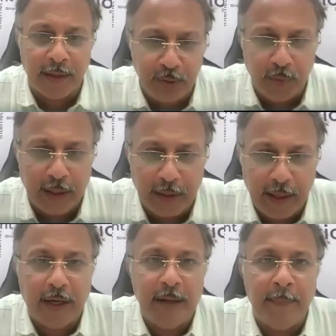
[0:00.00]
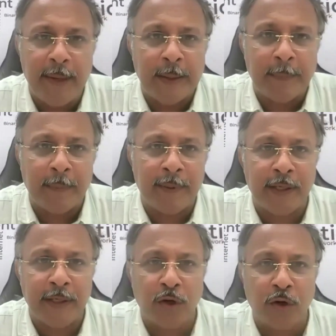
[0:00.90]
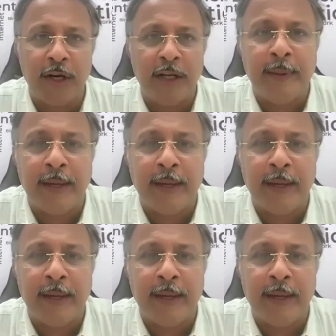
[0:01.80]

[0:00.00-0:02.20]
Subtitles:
I already made the payment and you're calling